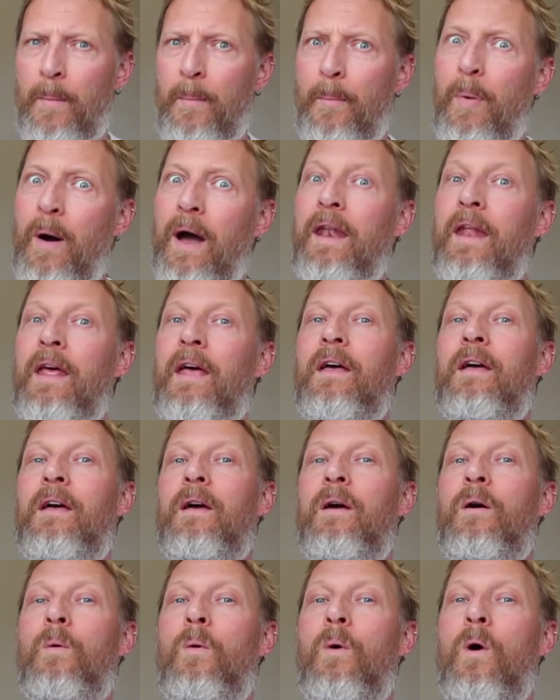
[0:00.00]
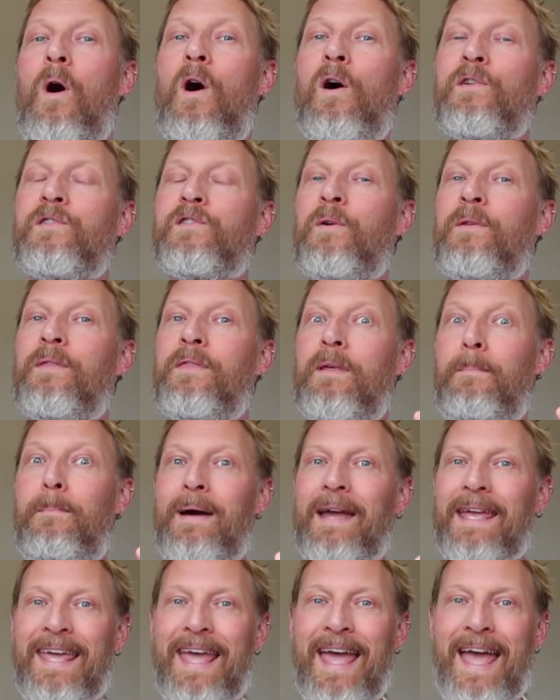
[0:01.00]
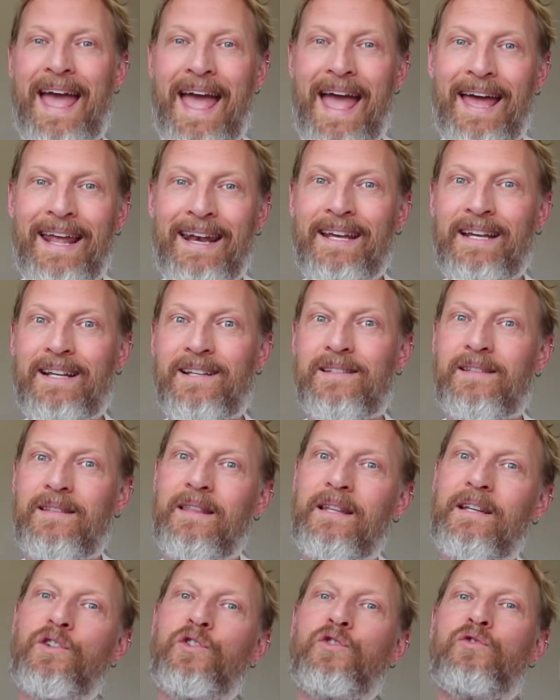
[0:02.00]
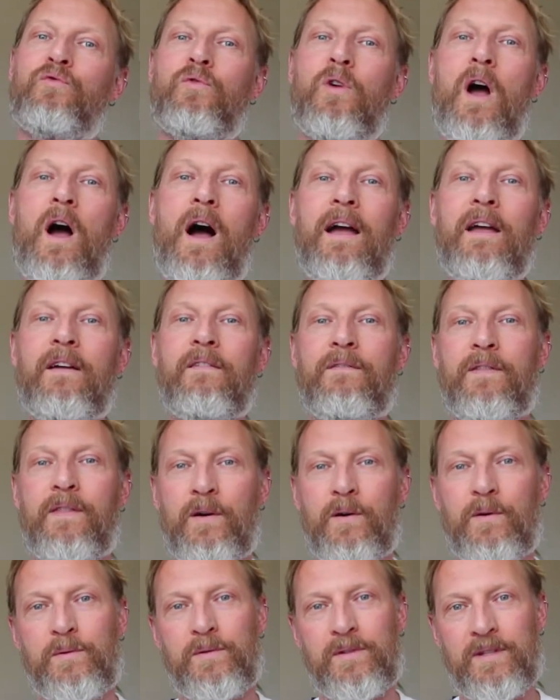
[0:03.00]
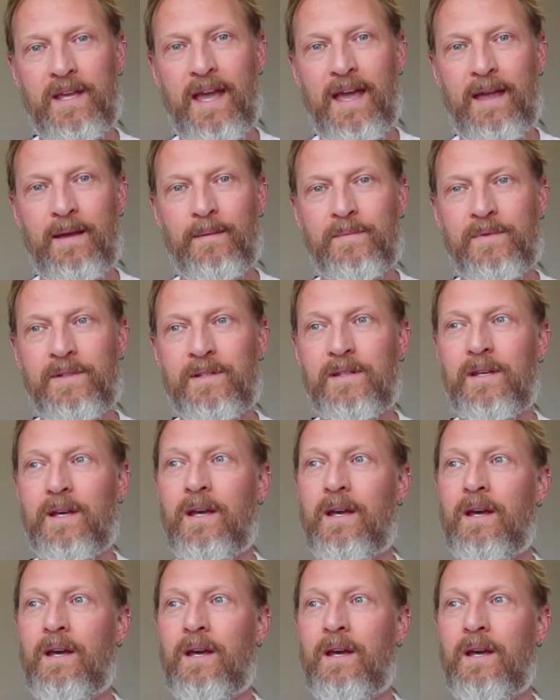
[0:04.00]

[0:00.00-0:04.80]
but also the mechanics that drive those games.